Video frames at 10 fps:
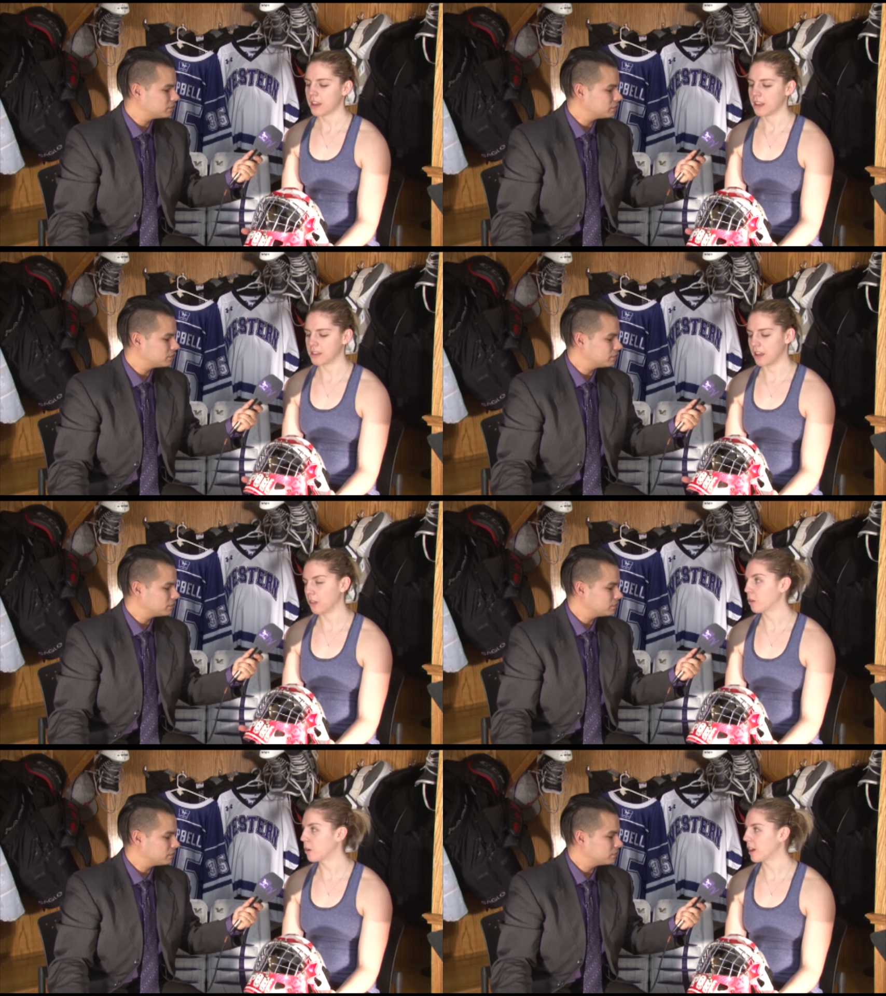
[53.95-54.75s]
Speaker 1: He's a
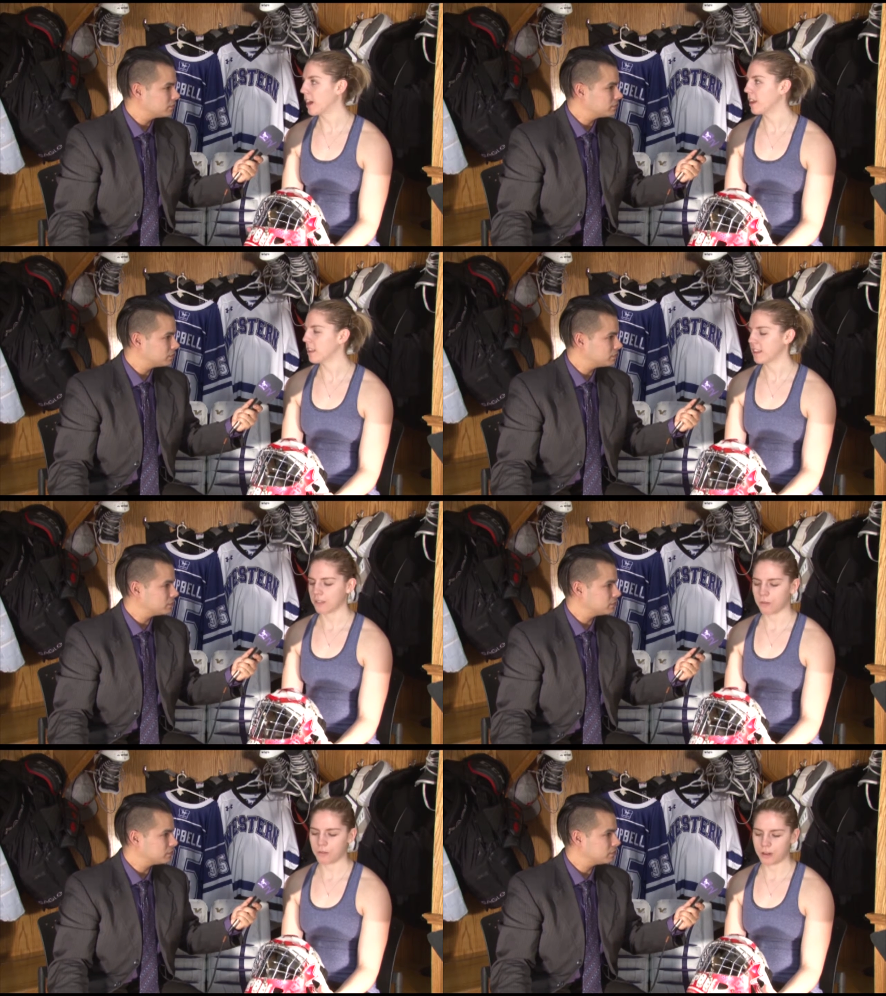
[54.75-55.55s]
local guy,
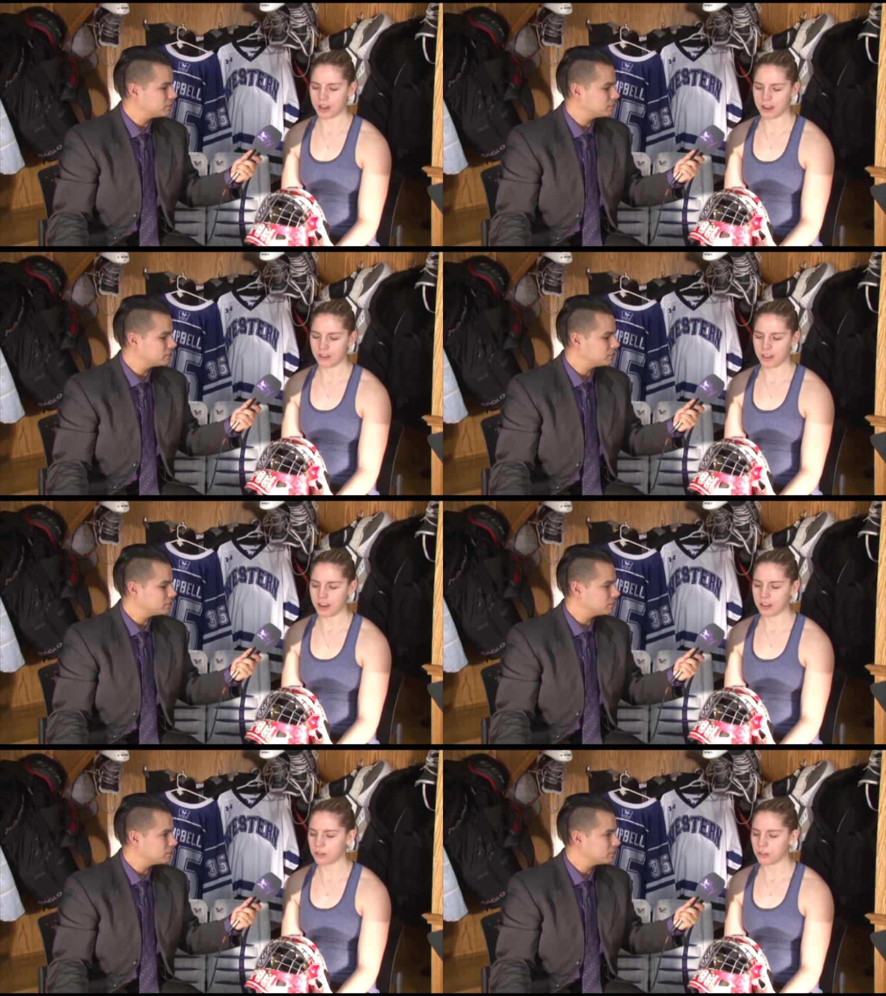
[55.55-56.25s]
right here in London.